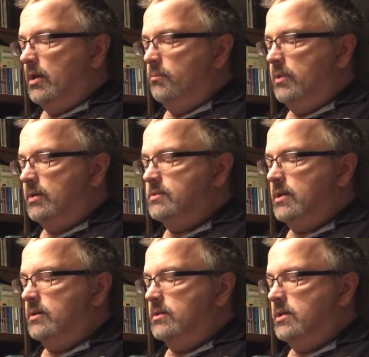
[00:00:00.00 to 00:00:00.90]
Belle
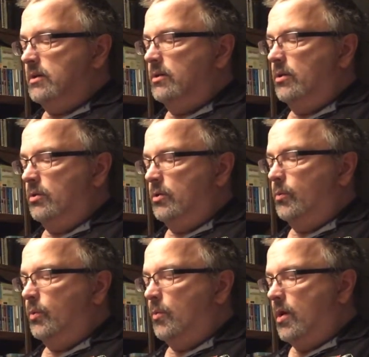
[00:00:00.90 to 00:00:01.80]
said to tell you you
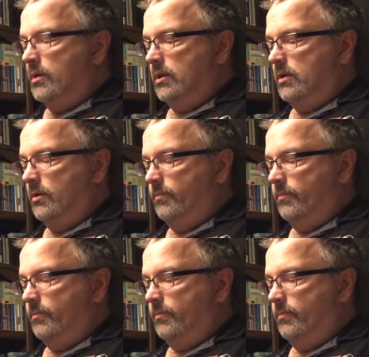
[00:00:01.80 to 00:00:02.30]
were wanted."